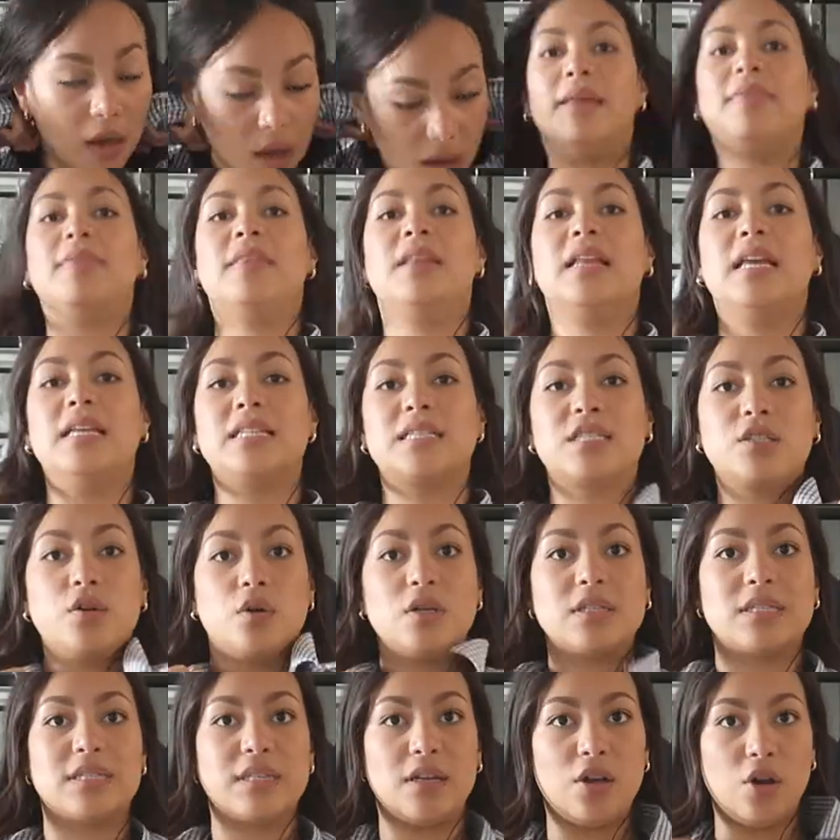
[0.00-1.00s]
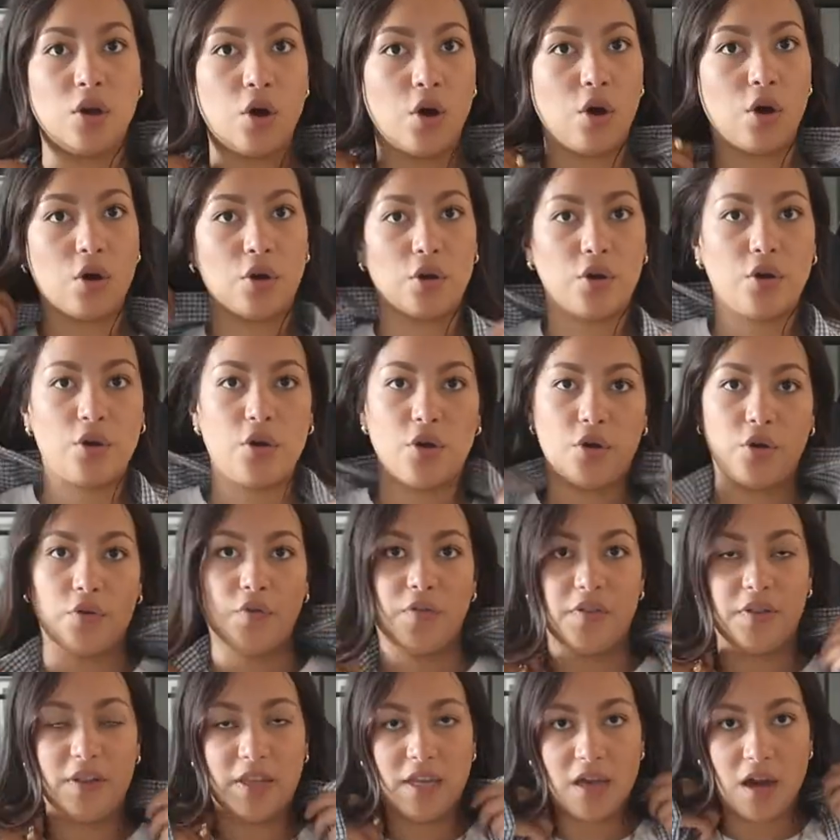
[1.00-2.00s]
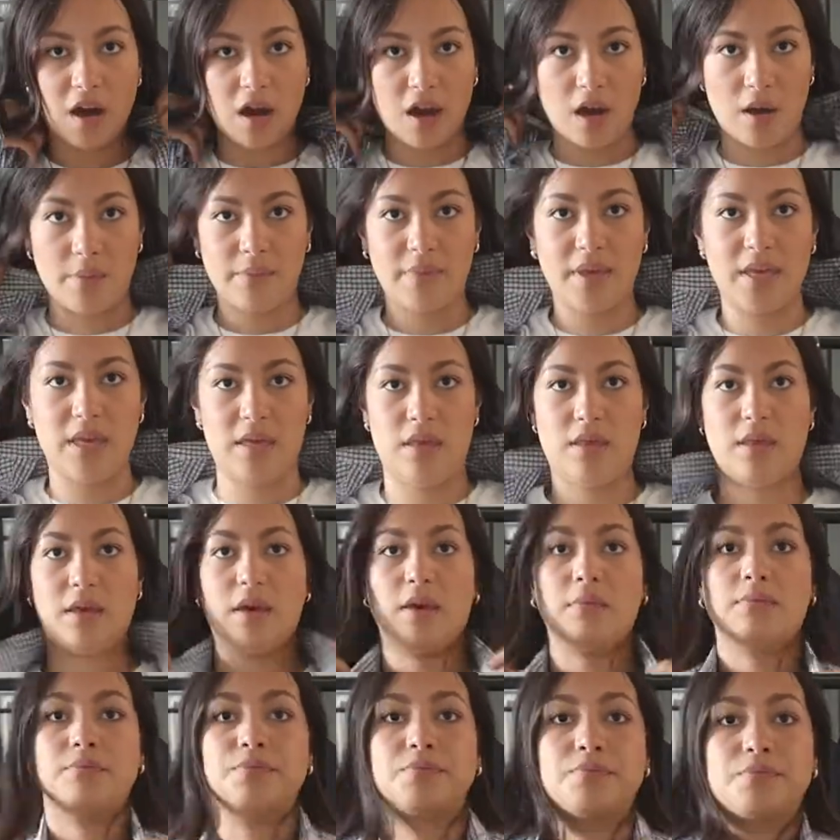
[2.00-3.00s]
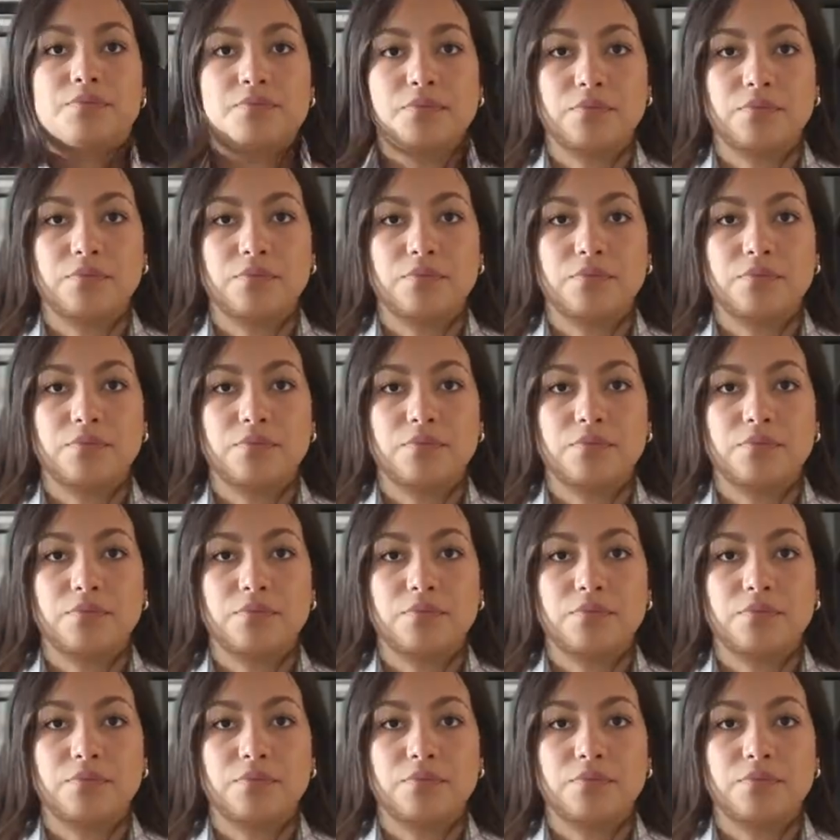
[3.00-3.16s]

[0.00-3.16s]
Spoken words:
and it's not as long on the arm either.